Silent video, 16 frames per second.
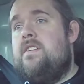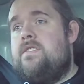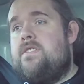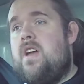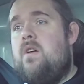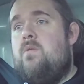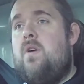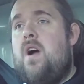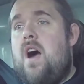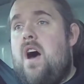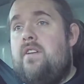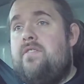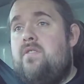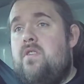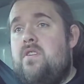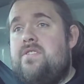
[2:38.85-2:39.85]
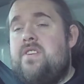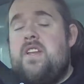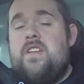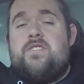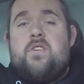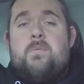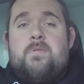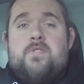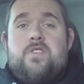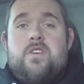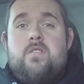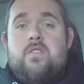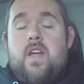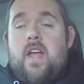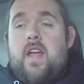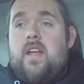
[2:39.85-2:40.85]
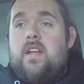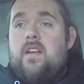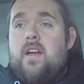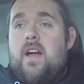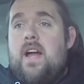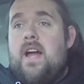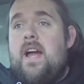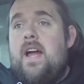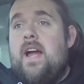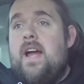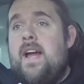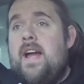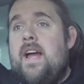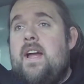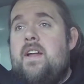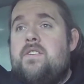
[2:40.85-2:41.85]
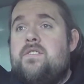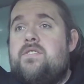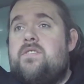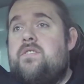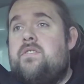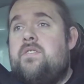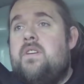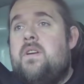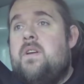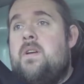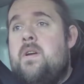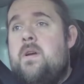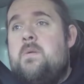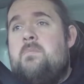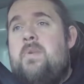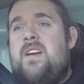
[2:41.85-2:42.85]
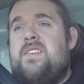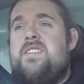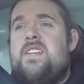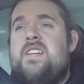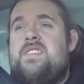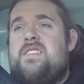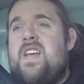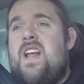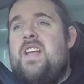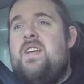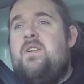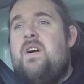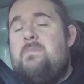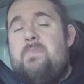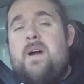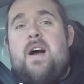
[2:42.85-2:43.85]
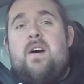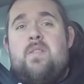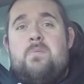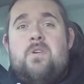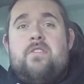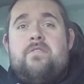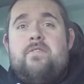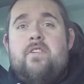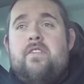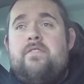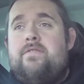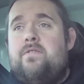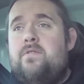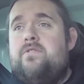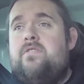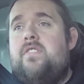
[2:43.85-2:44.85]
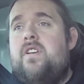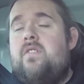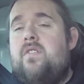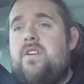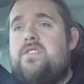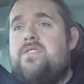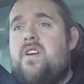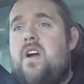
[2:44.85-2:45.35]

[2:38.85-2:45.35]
So I thought I'd take this opportunity and basically tell you about the modified Ford series.